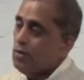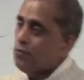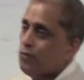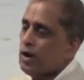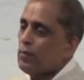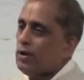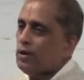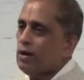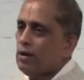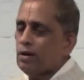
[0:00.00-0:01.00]

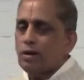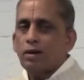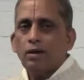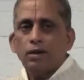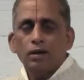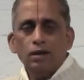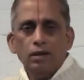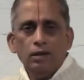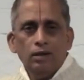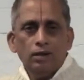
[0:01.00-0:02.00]
fundamental
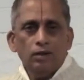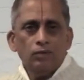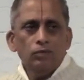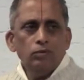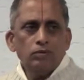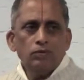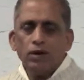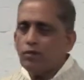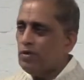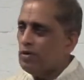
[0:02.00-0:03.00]
rules
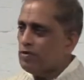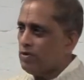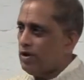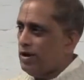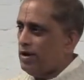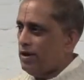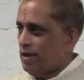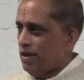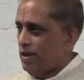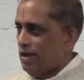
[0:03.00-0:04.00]
what we have studied
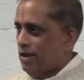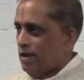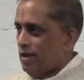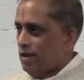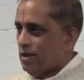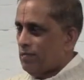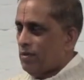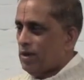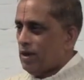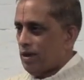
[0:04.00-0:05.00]
in the
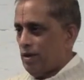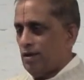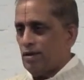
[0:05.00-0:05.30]
beginning.